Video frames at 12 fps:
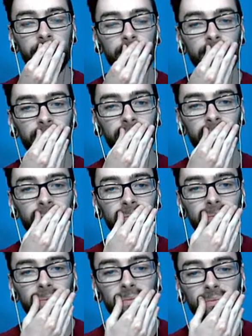
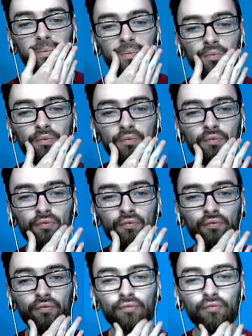
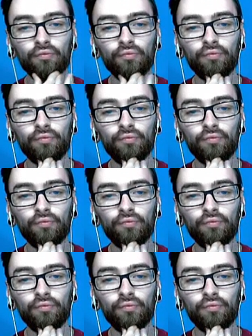[no speech]